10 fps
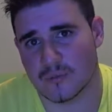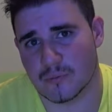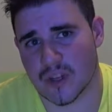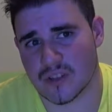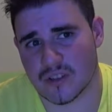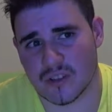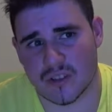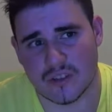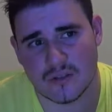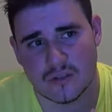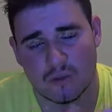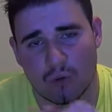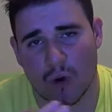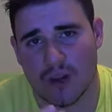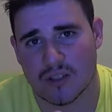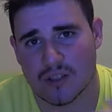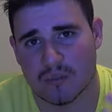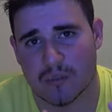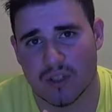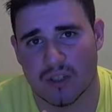basically, you want to
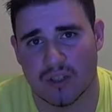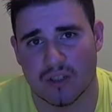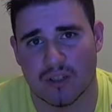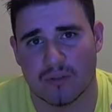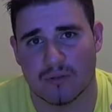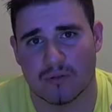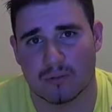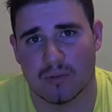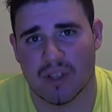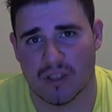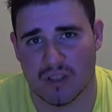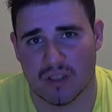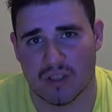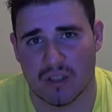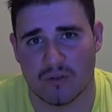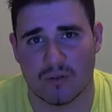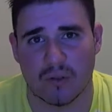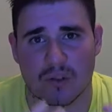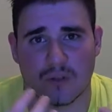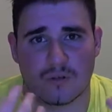be busy. If
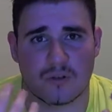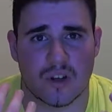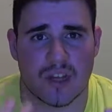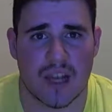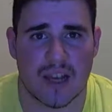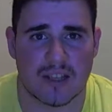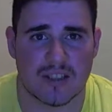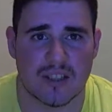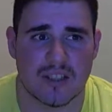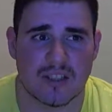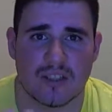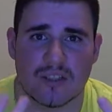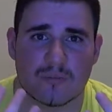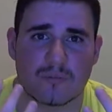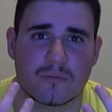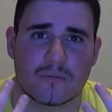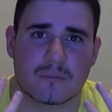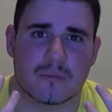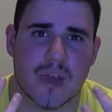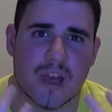you're relaxing
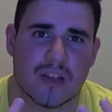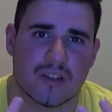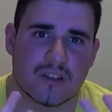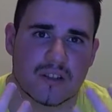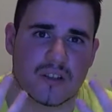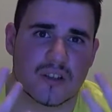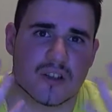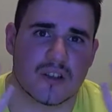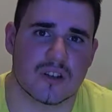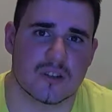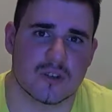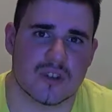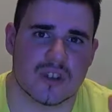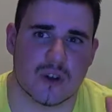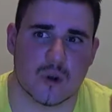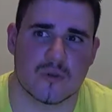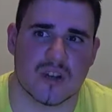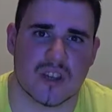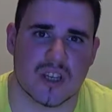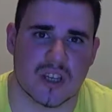and you're just
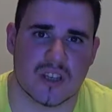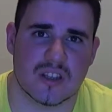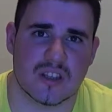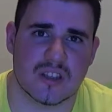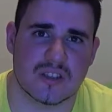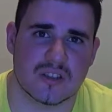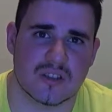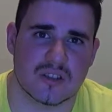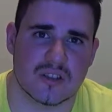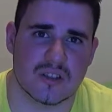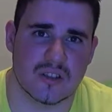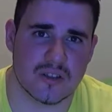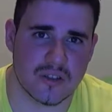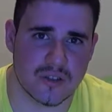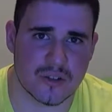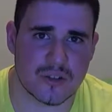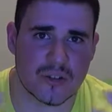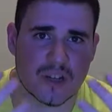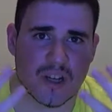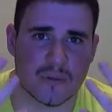overthinking things, you're
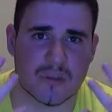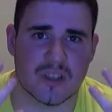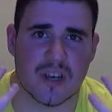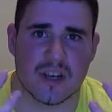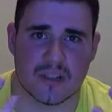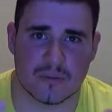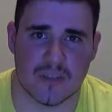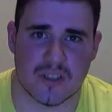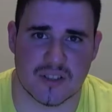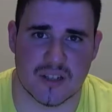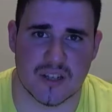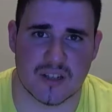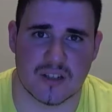going to be getting depressed again.